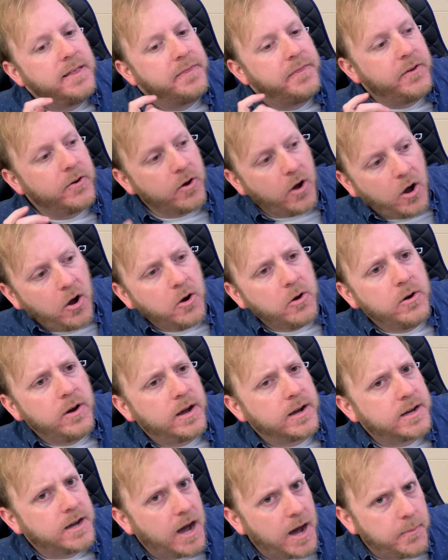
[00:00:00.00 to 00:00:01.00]
There are
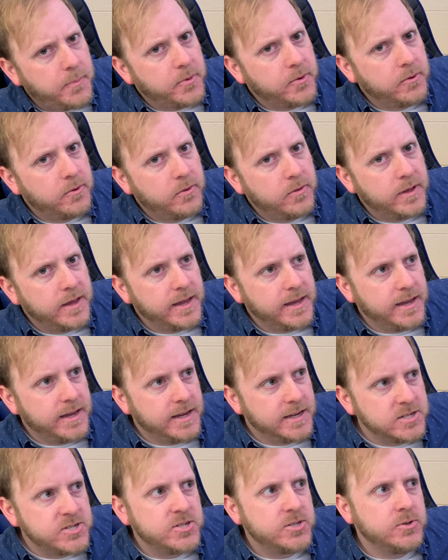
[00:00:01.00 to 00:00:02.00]
a couple
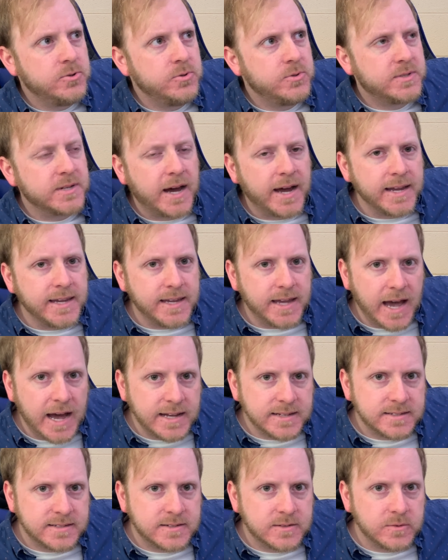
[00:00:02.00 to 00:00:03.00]
issues, I
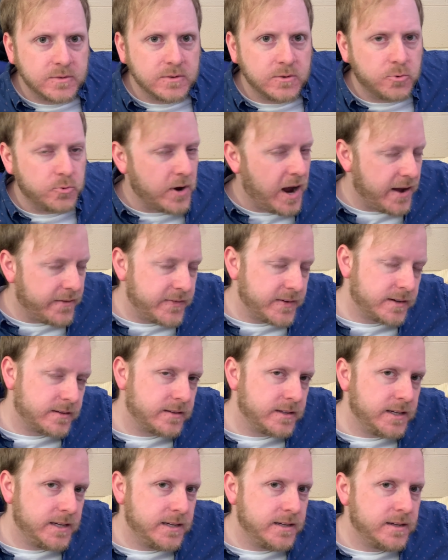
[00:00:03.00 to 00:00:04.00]
guess,
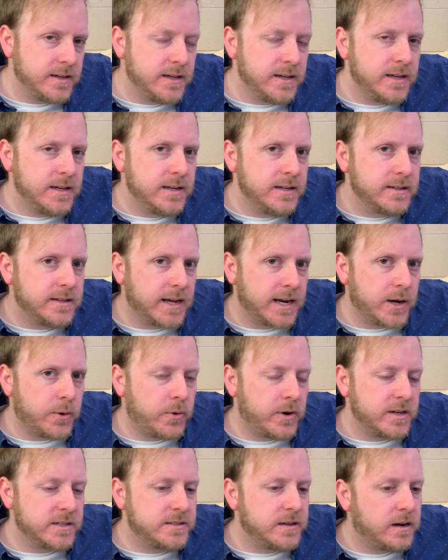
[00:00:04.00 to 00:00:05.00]
graphically that I
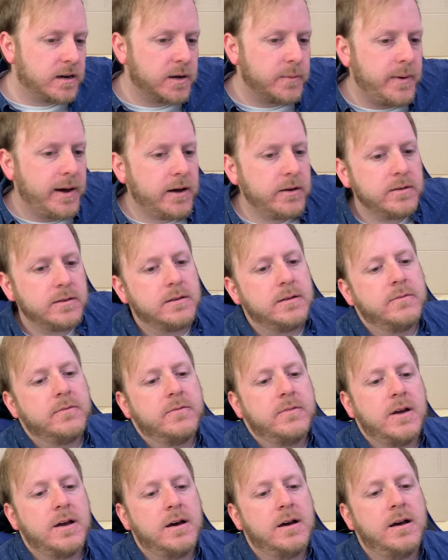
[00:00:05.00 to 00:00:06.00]
want to talk about
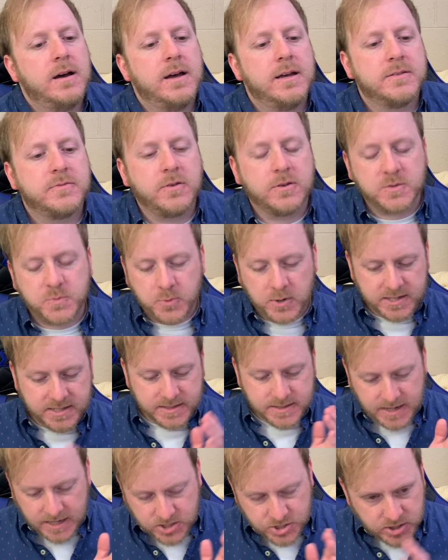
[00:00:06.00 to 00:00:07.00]
as far as
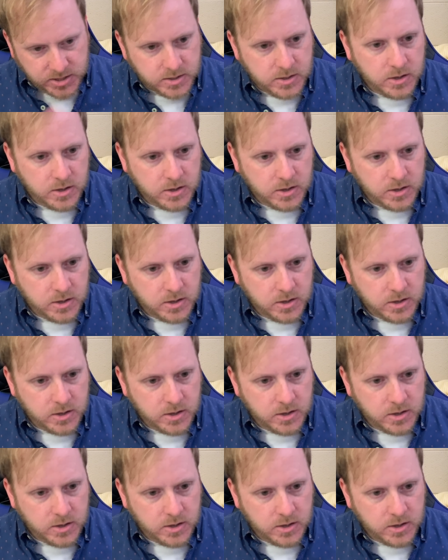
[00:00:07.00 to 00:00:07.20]
presentation